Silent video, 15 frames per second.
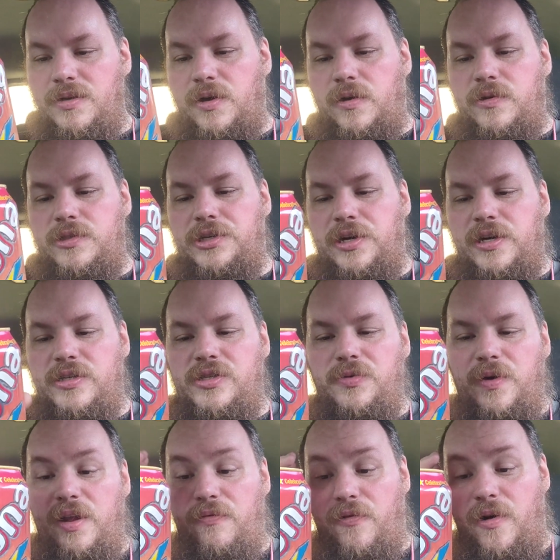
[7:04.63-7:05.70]
total sugar is
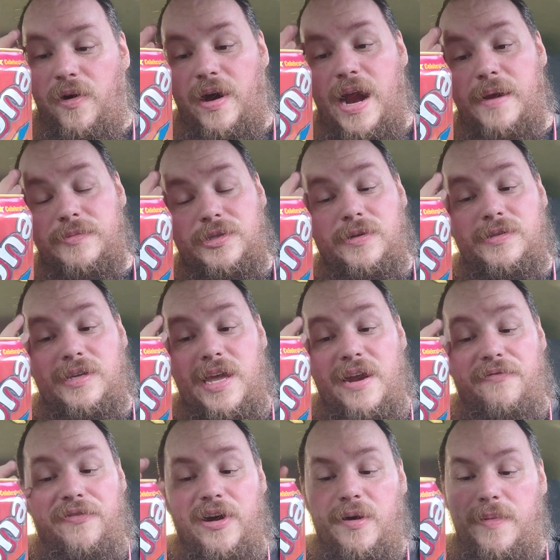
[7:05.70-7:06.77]
24 grams, so it's
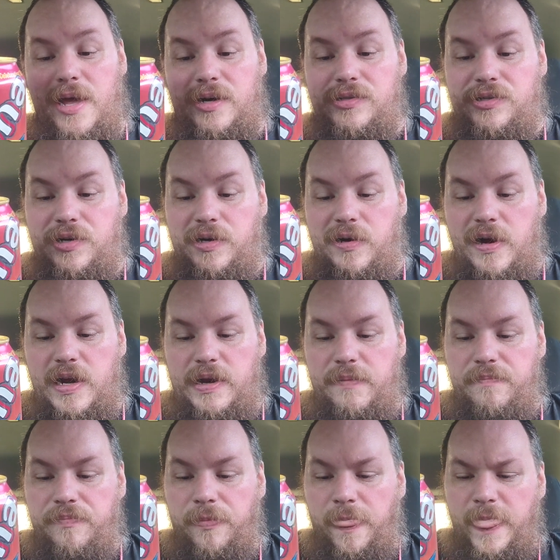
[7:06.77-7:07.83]
got a fair amount of sugar in
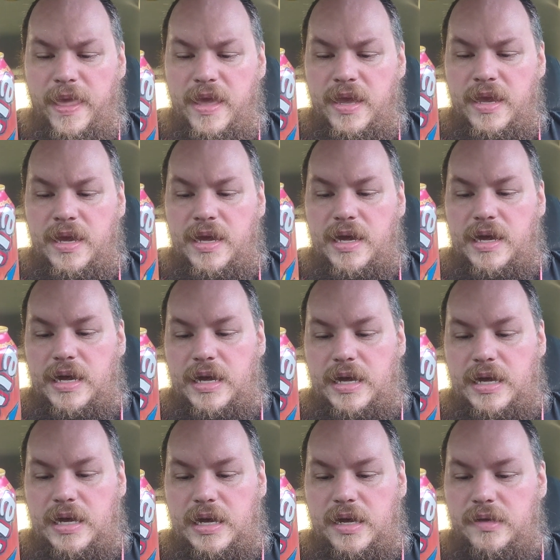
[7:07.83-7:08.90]
it.
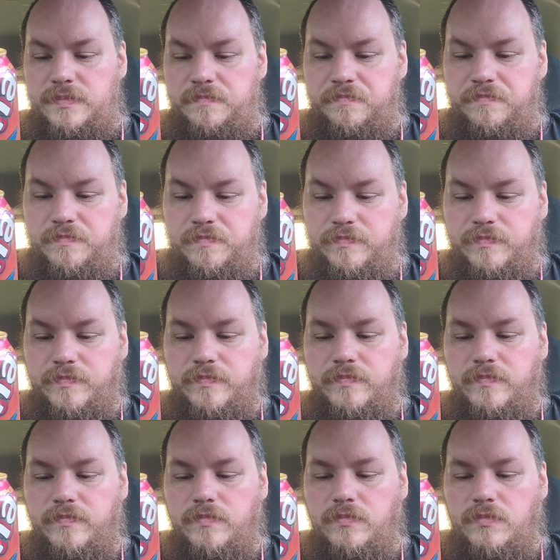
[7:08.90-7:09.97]
Uh,
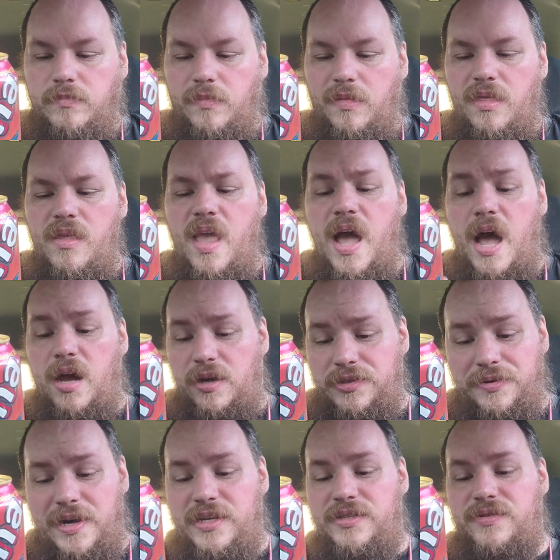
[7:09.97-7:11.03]

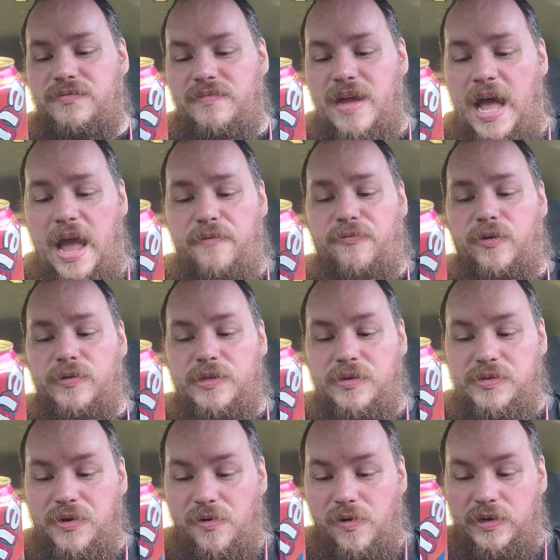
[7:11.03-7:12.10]
also has high
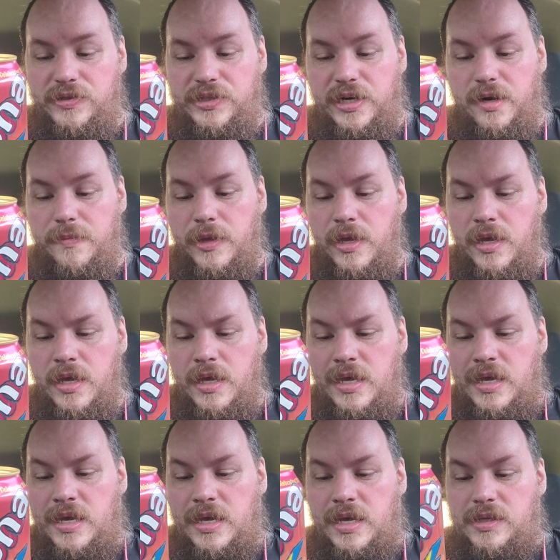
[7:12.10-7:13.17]
fructose corn syrup.
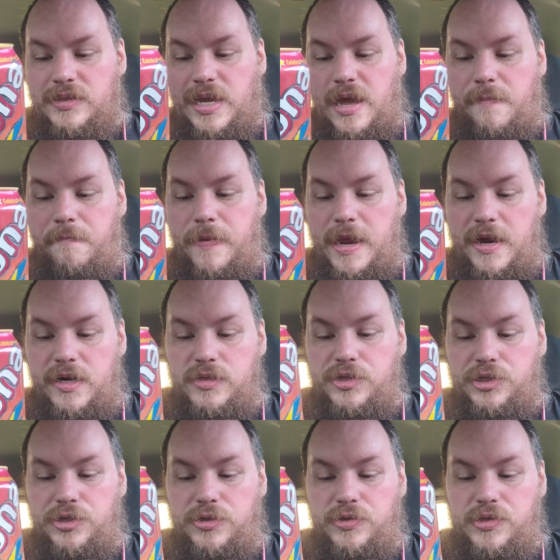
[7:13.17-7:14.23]
It's got pear
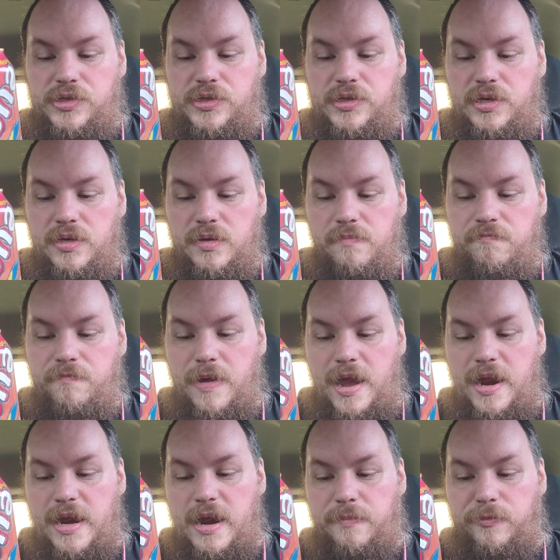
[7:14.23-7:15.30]
juice,
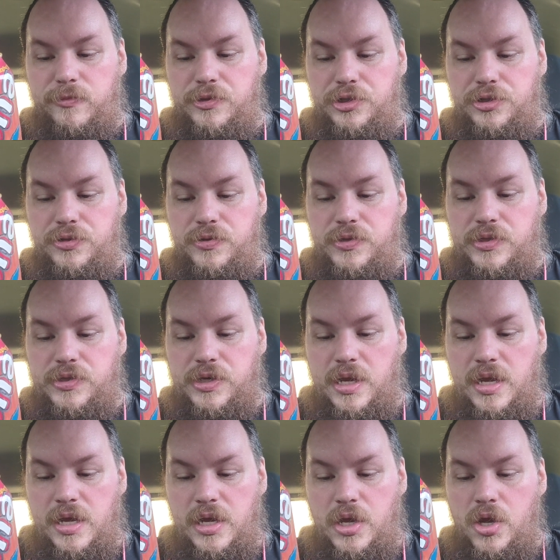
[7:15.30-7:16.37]
pineapple juice,
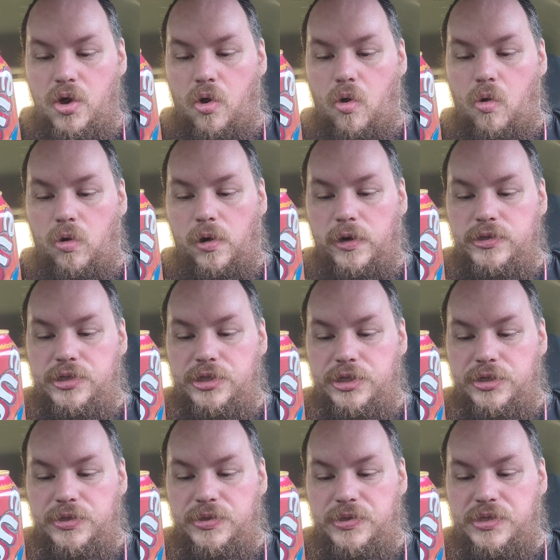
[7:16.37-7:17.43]
orange
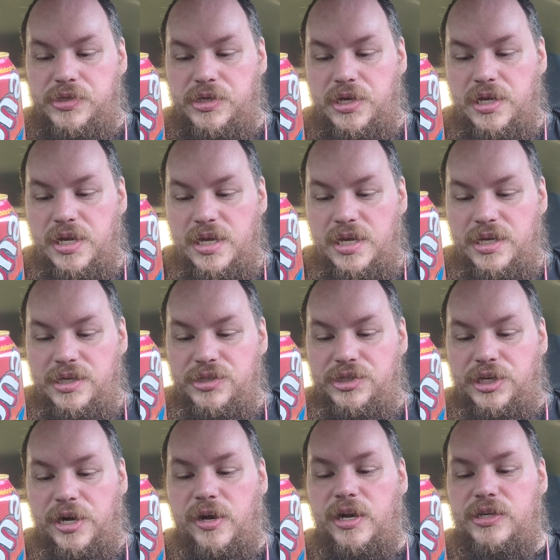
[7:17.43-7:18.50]
juice,
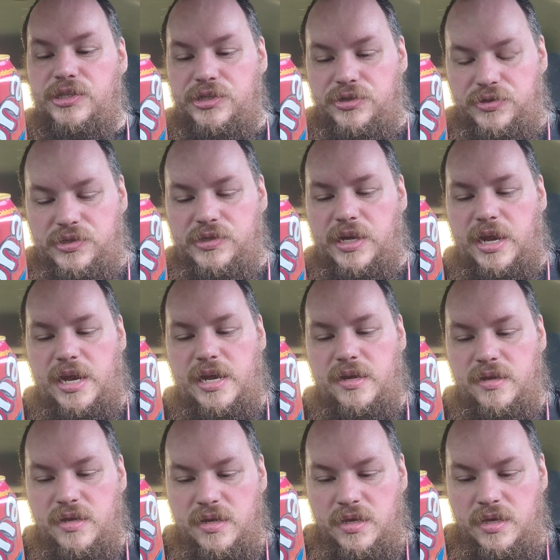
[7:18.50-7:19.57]
cherry juice, yeah,